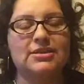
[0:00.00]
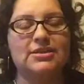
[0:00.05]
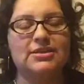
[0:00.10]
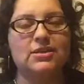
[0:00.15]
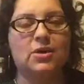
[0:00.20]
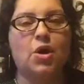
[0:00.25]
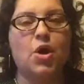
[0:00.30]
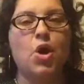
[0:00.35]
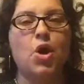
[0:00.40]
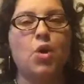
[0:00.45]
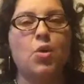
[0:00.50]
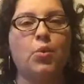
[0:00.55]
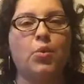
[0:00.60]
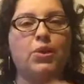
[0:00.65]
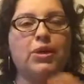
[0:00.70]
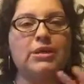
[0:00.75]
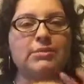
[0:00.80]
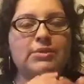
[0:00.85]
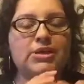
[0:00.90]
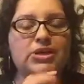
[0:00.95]
So we're
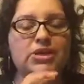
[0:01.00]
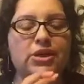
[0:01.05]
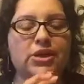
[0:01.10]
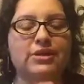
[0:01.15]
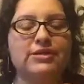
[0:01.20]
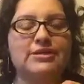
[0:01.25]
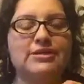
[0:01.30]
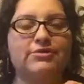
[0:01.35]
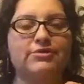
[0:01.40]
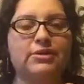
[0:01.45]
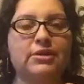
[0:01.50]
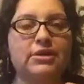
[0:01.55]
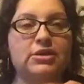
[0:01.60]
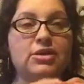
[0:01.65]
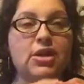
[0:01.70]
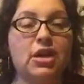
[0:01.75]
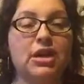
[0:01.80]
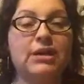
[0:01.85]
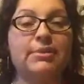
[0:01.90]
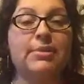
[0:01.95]
going to be
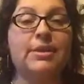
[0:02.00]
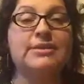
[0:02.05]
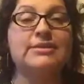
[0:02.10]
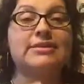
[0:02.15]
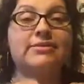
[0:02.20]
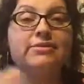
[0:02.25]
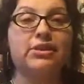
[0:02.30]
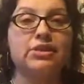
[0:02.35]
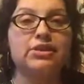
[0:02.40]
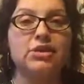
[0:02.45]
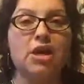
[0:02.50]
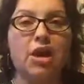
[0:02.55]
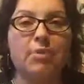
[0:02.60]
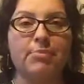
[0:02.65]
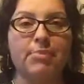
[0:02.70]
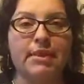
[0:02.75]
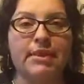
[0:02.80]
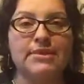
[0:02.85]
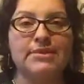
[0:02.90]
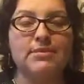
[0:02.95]
talking about different
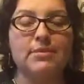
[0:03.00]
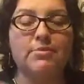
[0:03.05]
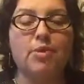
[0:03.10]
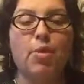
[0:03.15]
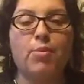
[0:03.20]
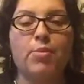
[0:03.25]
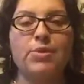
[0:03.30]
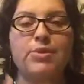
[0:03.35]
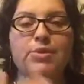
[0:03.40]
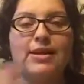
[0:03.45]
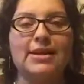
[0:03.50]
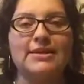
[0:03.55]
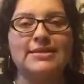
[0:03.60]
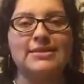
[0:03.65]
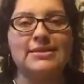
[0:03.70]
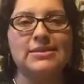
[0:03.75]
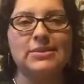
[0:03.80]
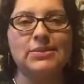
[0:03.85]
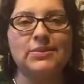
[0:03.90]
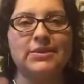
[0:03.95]
topics. So I'm hoping you
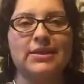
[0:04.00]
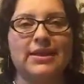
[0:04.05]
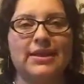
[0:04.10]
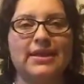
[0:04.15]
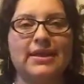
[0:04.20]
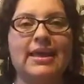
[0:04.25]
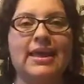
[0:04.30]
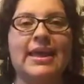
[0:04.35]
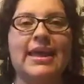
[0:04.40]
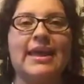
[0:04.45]
guys tune in.